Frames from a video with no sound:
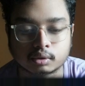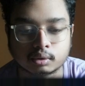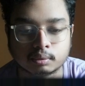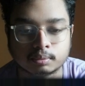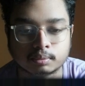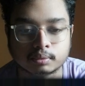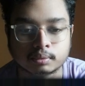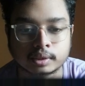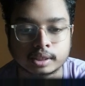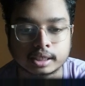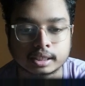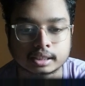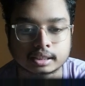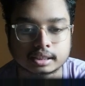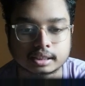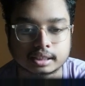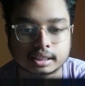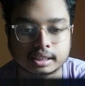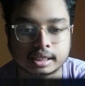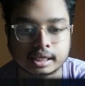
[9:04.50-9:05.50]
group we can
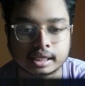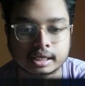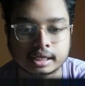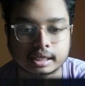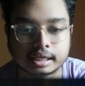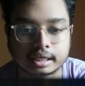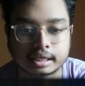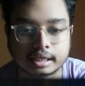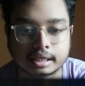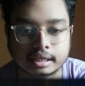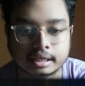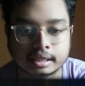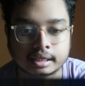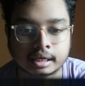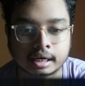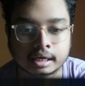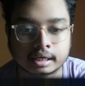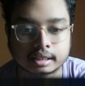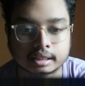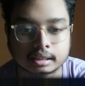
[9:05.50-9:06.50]
see that
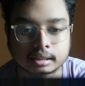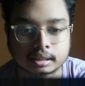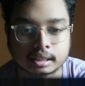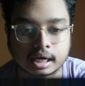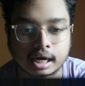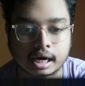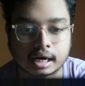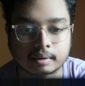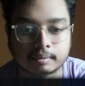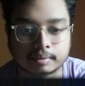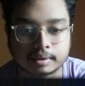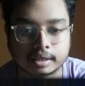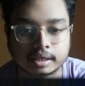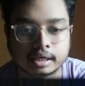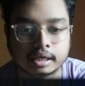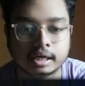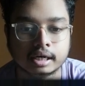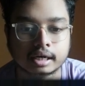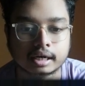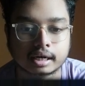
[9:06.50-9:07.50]
here this carbon
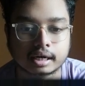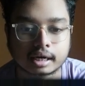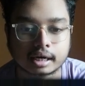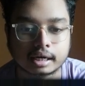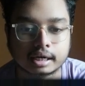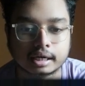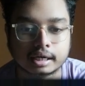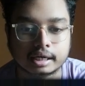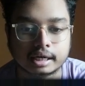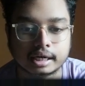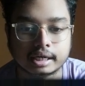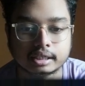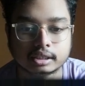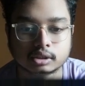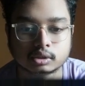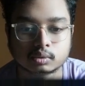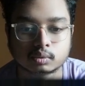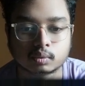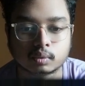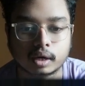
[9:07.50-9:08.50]

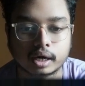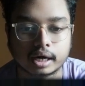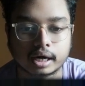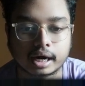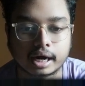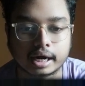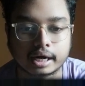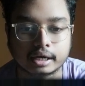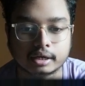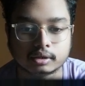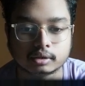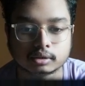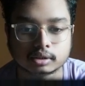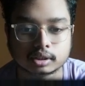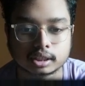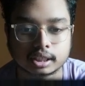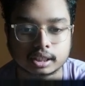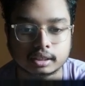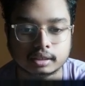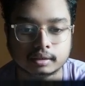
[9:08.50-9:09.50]
contains one
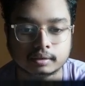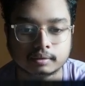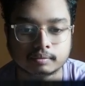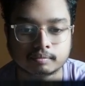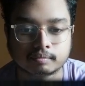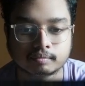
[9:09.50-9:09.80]
hydrogen,